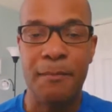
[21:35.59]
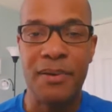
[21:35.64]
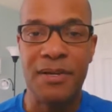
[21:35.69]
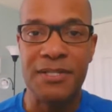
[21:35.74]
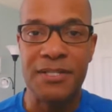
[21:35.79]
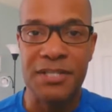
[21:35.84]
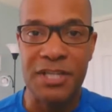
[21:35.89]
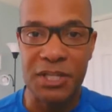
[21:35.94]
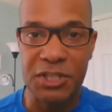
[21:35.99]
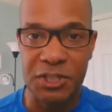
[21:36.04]

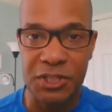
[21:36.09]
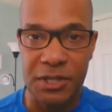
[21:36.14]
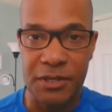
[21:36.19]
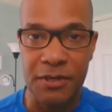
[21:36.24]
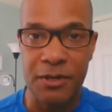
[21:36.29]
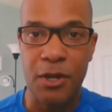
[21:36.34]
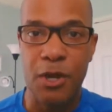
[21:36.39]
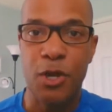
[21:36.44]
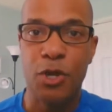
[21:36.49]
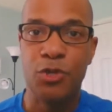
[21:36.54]

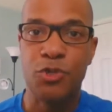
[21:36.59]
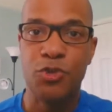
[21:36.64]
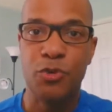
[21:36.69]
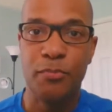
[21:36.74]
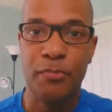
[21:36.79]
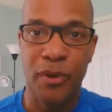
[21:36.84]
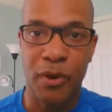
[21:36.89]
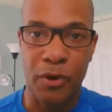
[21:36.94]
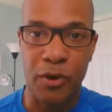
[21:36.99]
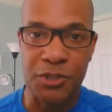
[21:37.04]
position
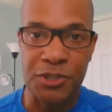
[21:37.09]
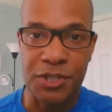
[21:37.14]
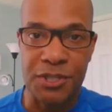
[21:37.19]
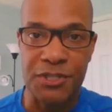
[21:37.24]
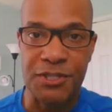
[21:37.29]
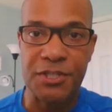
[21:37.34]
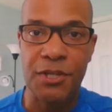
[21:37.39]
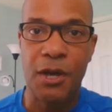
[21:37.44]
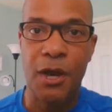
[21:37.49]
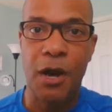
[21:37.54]
to
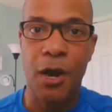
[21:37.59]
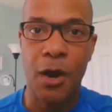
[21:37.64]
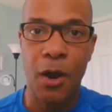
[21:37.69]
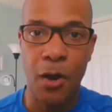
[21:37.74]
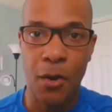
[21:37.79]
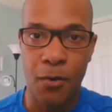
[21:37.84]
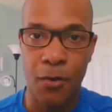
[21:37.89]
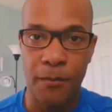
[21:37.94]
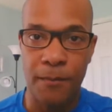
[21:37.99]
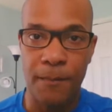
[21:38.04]
purchase a
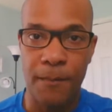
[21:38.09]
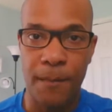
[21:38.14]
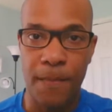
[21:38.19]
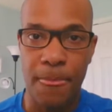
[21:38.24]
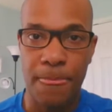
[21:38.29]
home.